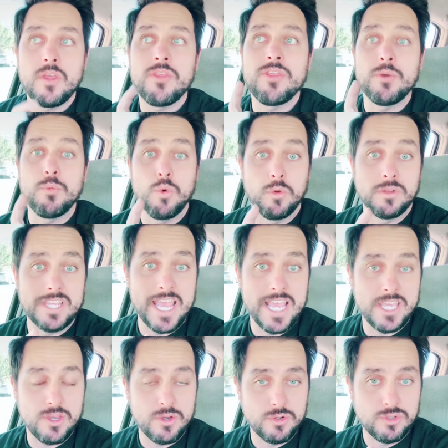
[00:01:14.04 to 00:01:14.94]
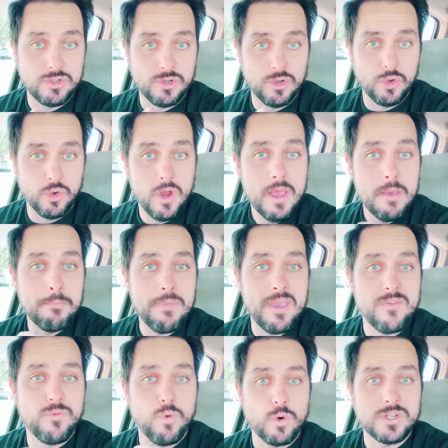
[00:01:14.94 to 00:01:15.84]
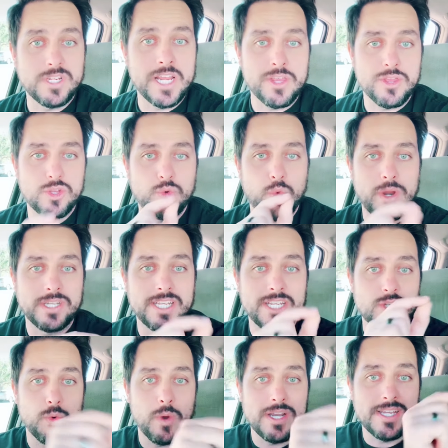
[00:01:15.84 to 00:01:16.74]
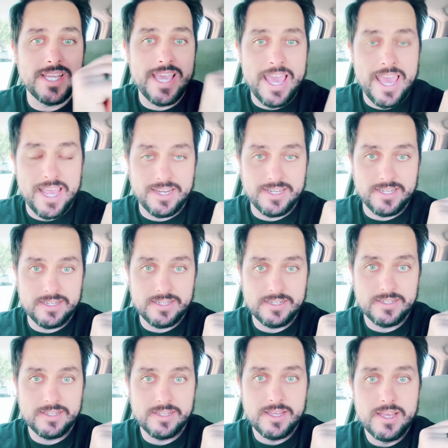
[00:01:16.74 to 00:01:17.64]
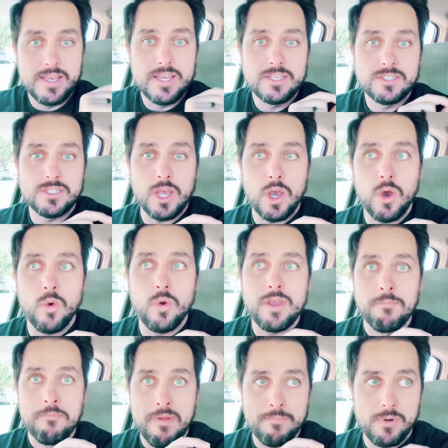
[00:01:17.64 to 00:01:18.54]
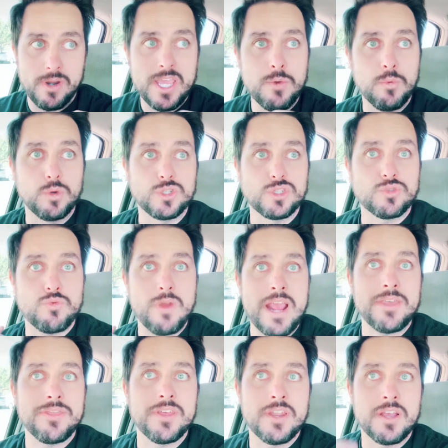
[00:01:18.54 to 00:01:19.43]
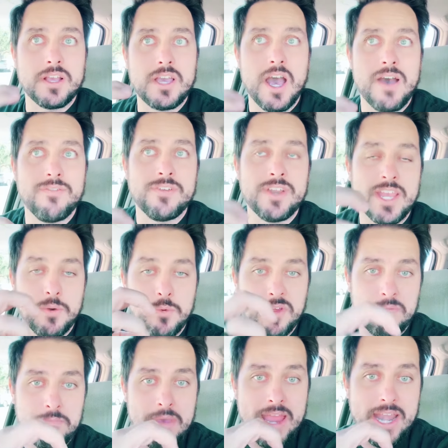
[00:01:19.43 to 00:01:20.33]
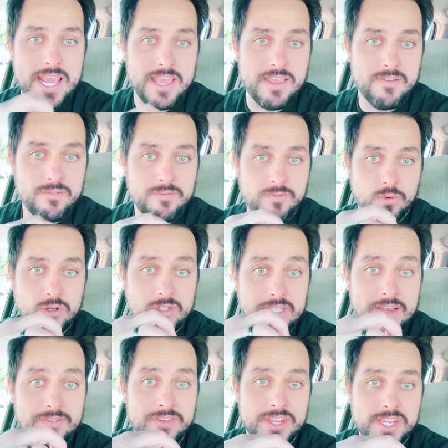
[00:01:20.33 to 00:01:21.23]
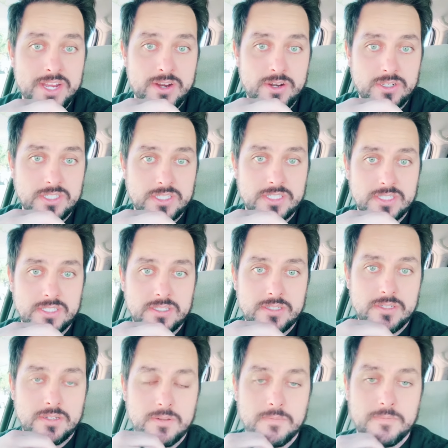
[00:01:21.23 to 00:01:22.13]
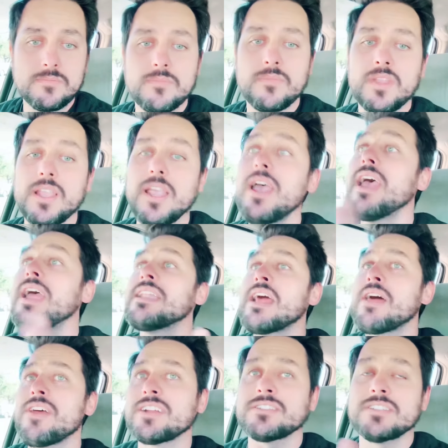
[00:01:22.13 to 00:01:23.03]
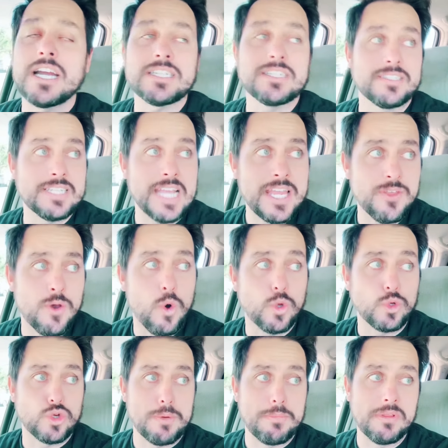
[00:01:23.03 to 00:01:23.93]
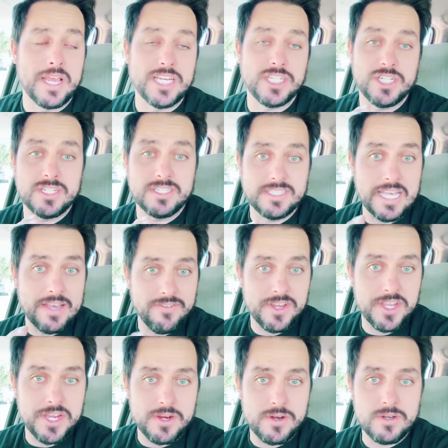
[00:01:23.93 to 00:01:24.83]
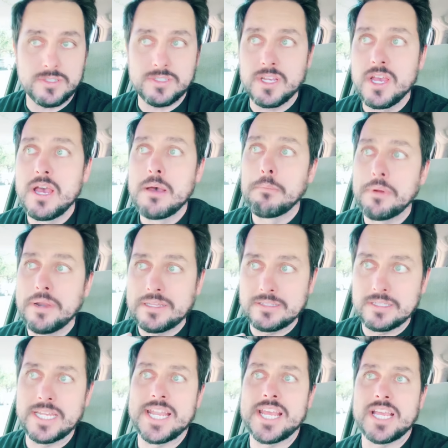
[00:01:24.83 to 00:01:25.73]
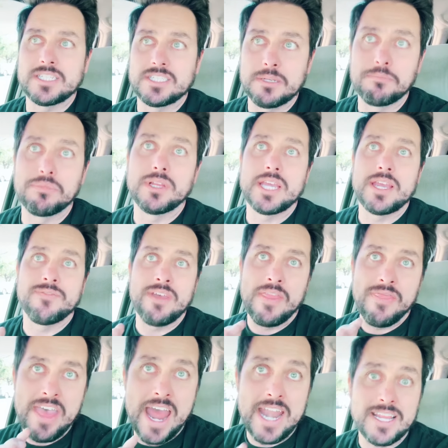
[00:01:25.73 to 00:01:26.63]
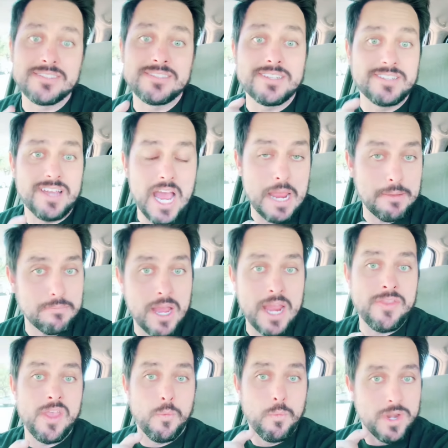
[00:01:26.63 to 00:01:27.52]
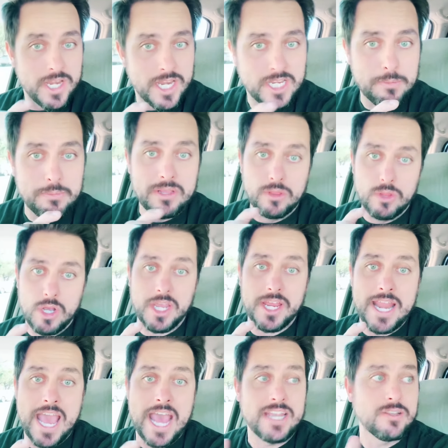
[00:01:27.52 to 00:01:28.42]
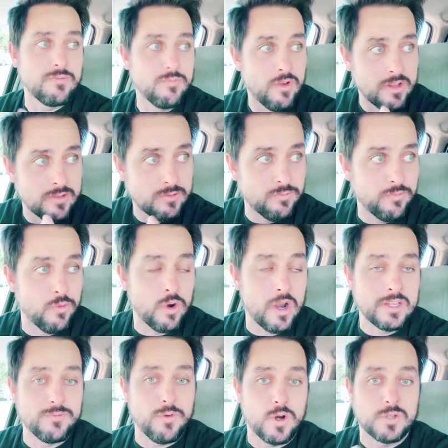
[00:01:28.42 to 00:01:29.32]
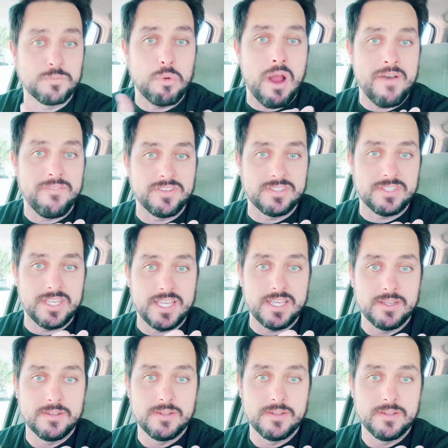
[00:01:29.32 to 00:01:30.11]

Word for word: it will take you to May 14th, 2028. So remember, he will strengthen a covenant with many for seven years. Now, that is not to say the whole tribulation is seven years, but it's leading us to believe that that is the timeline that we need to be looking at as, for, as far as prophecy.